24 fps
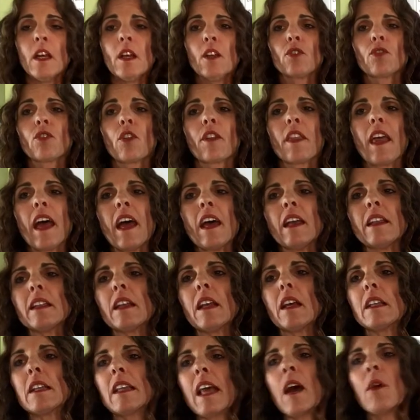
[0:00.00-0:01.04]
So that,
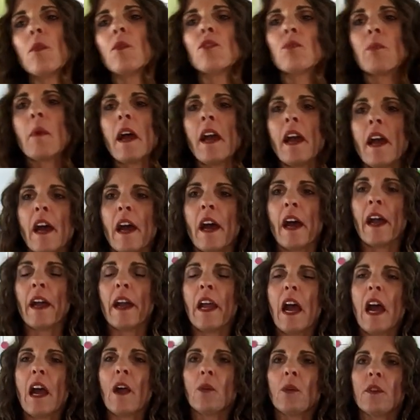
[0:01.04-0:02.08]
that was my high.
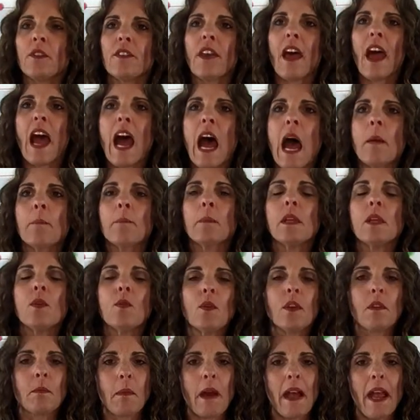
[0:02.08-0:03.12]
I was happy
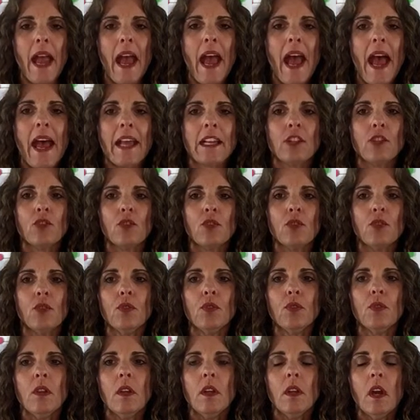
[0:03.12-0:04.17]
with my
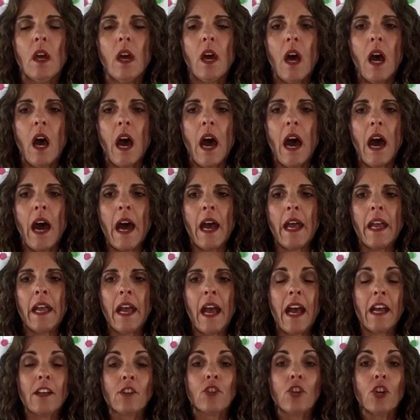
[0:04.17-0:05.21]
attitude. I
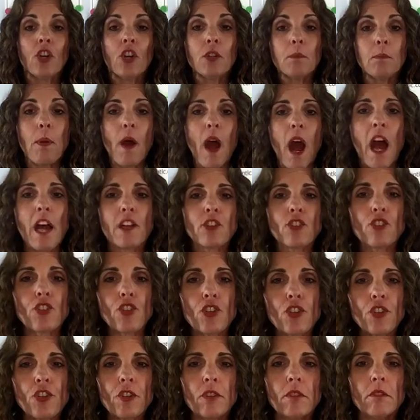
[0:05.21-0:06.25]
had good
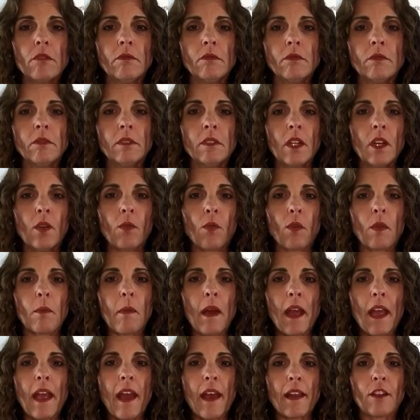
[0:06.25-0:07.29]
posture with
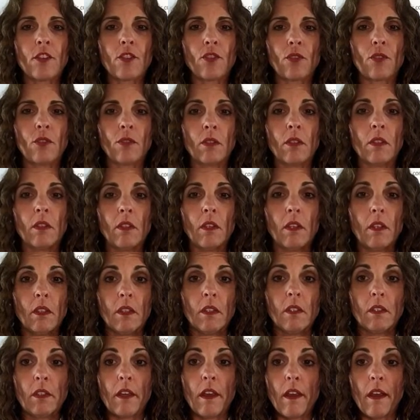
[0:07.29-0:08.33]
my attitude.
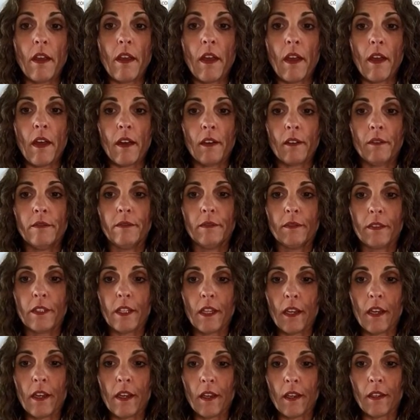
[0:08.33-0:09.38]
Yeah,
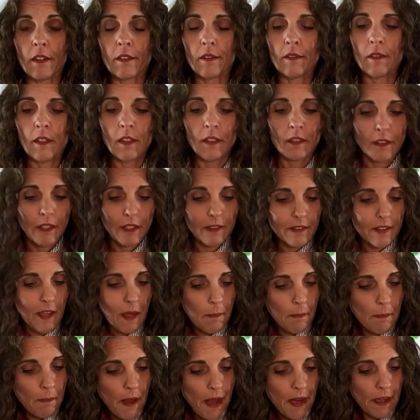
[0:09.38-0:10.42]
yeah. That's
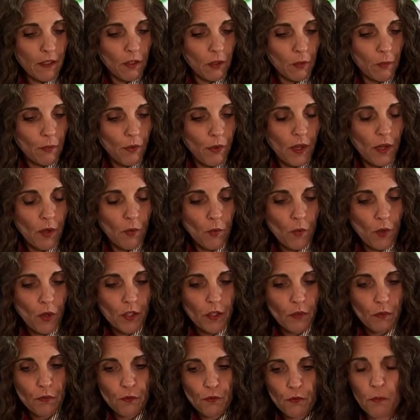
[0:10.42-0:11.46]
that back of the brain
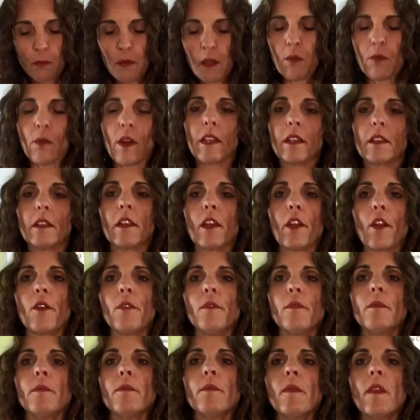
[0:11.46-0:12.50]
working for me right there.
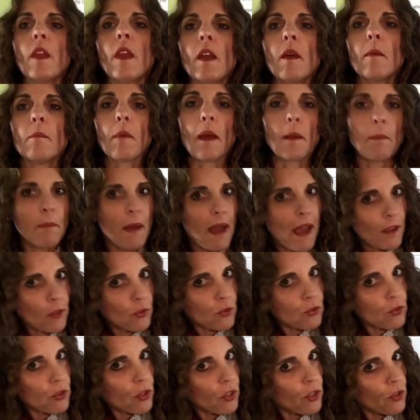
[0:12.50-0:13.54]
My battle
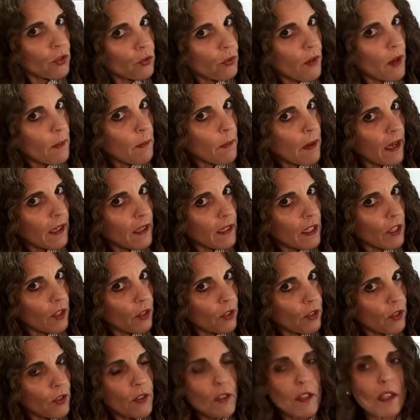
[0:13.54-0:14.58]
scars right back here
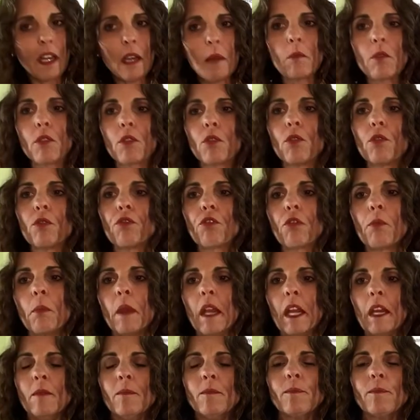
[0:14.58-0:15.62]
came through for me.